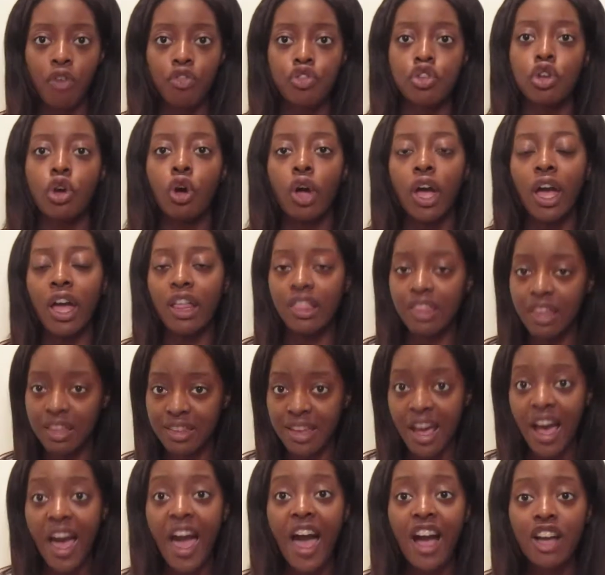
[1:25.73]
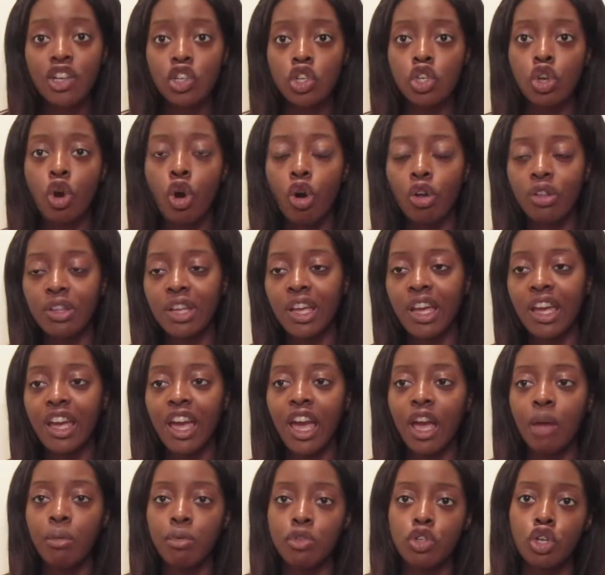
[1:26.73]
So, and it's actually only
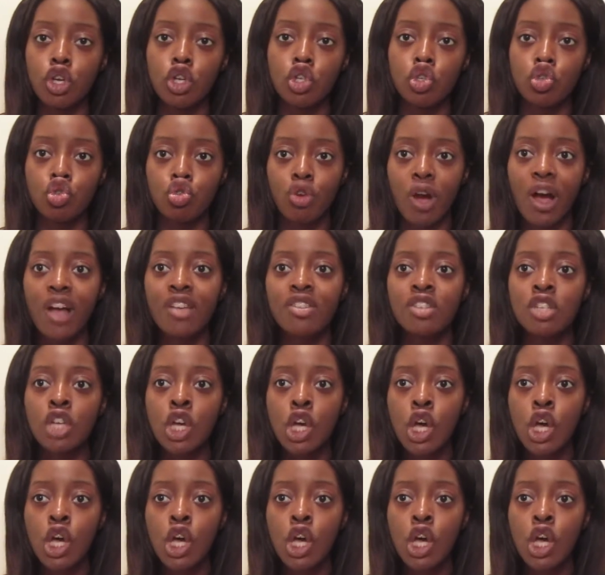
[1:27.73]
able to address